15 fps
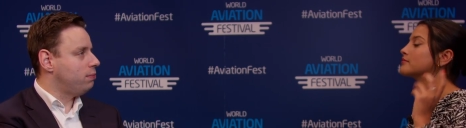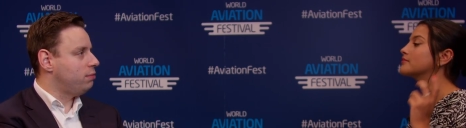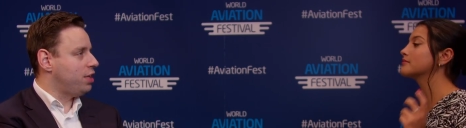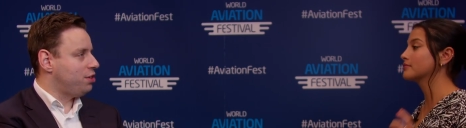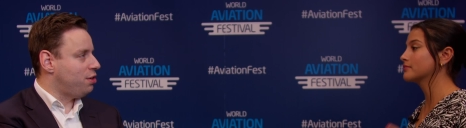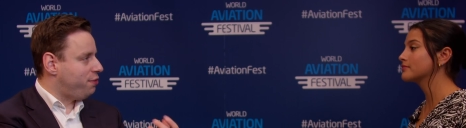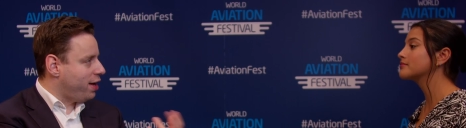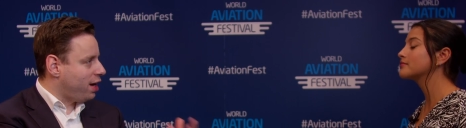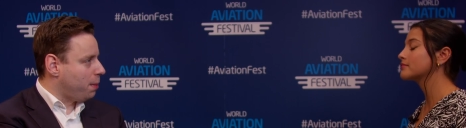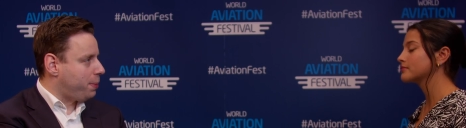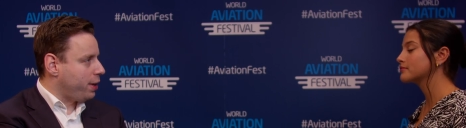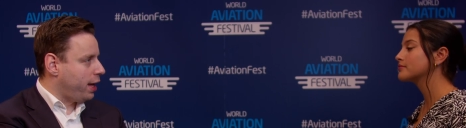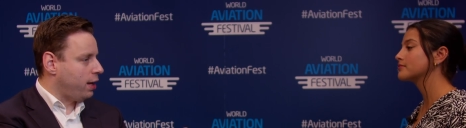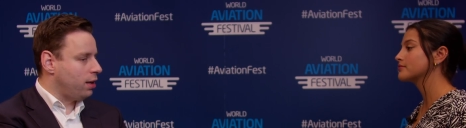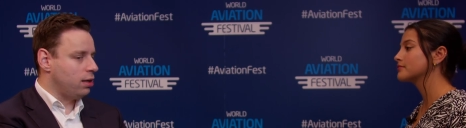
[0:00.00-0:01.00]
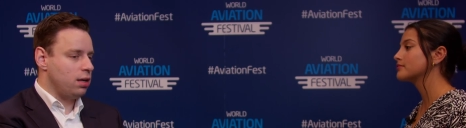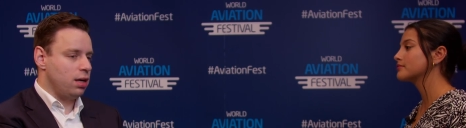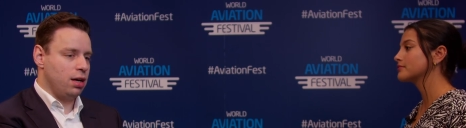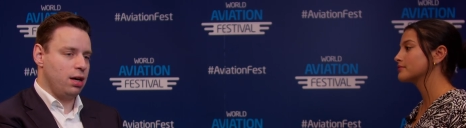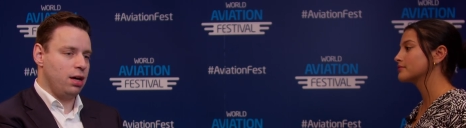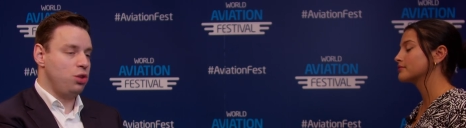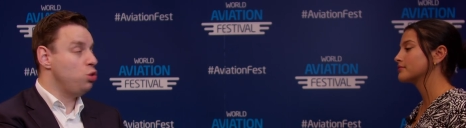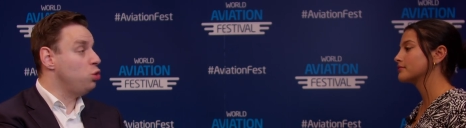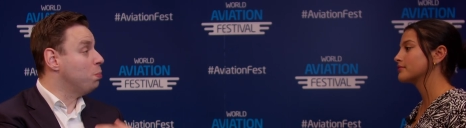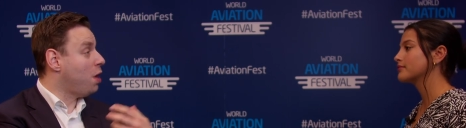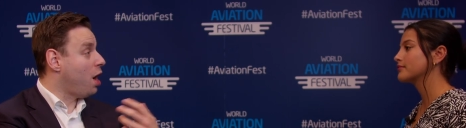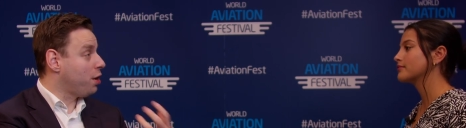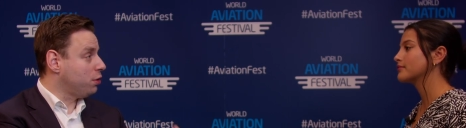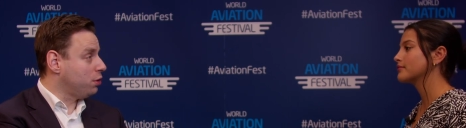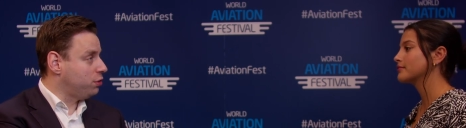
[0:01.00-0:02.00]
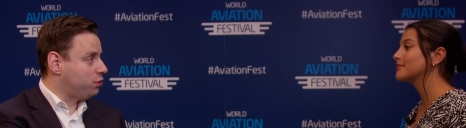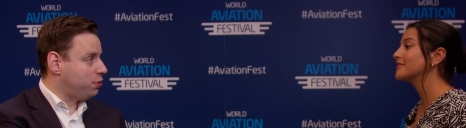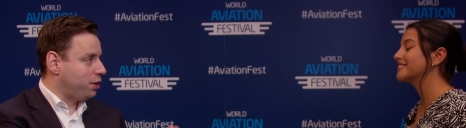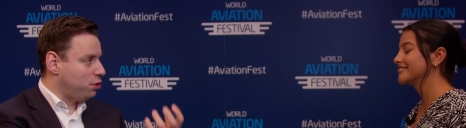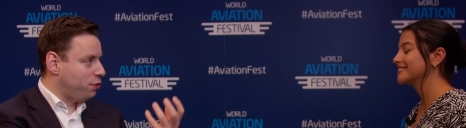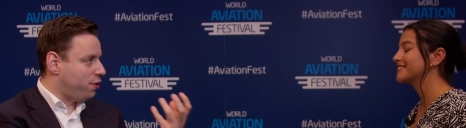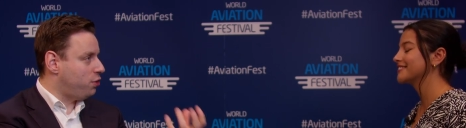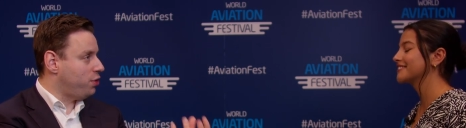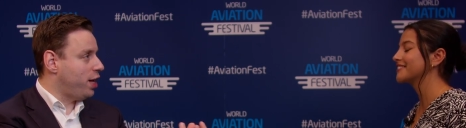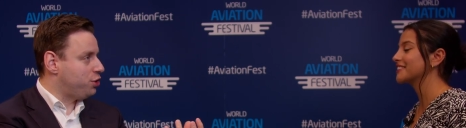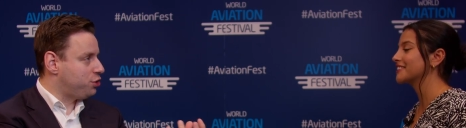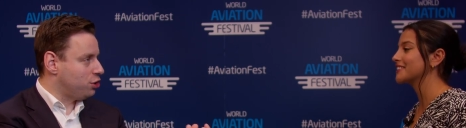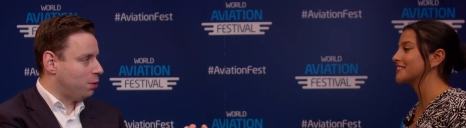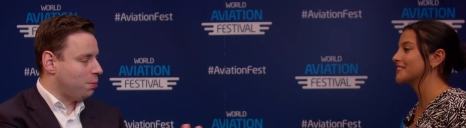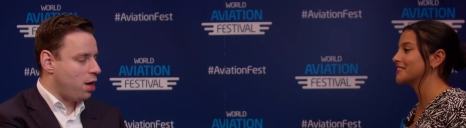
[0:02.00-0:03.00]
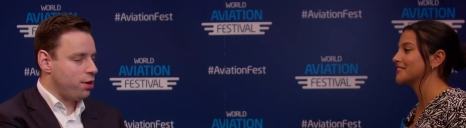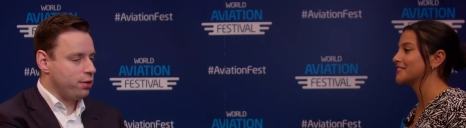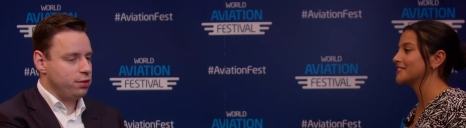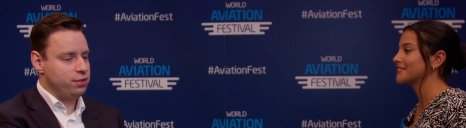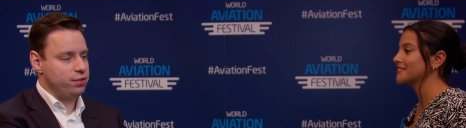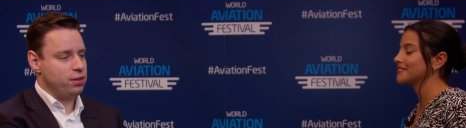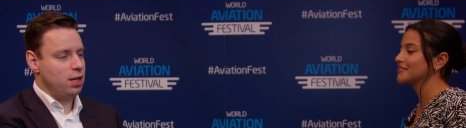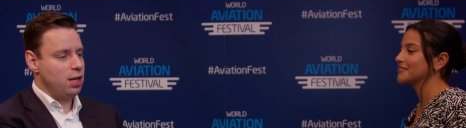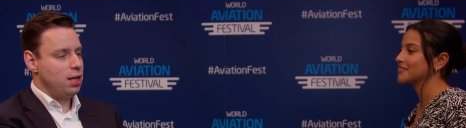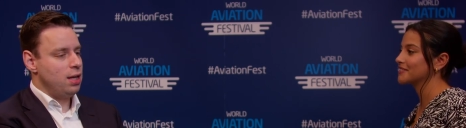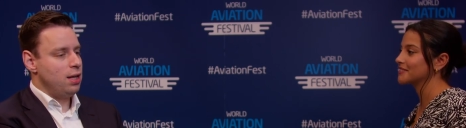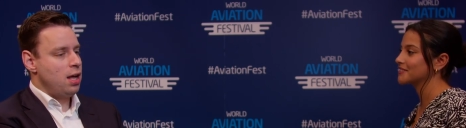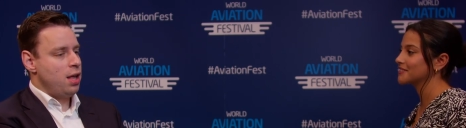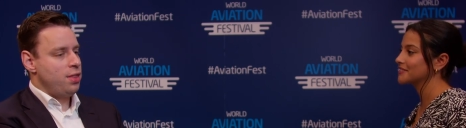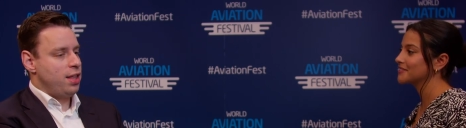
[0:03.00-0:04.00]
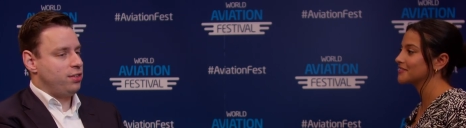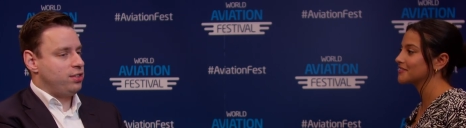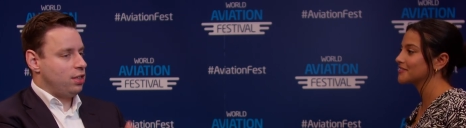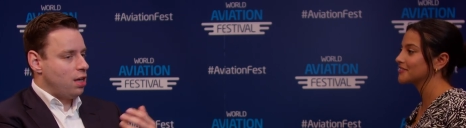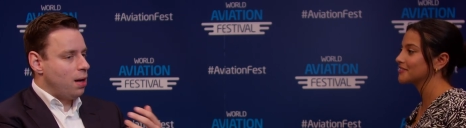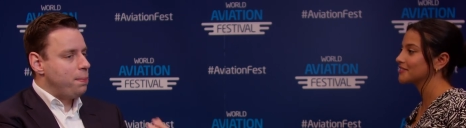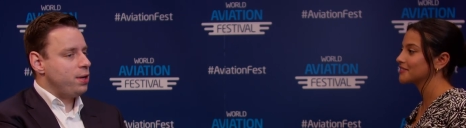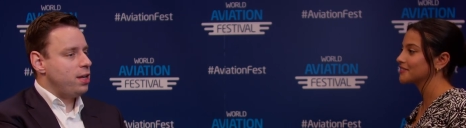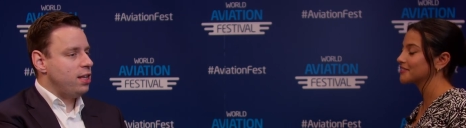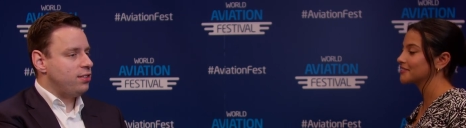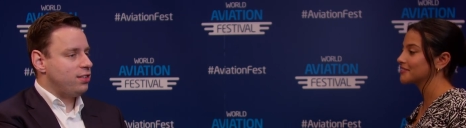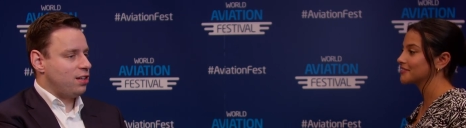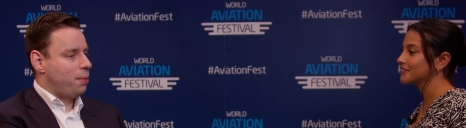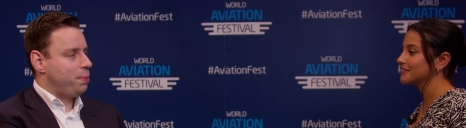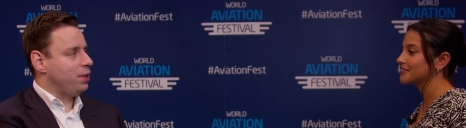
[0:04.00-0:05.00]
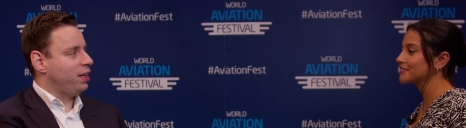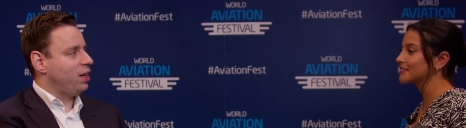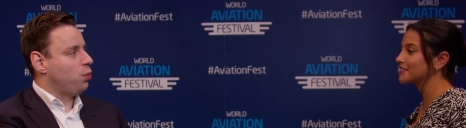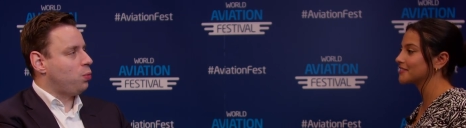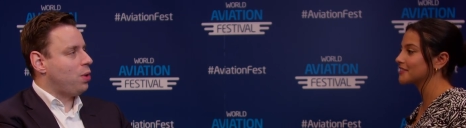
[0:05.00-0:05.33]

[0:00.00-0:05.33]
Speaker 1: They're developing uh, new models, right, uh, new foundational models. There's the companies that are building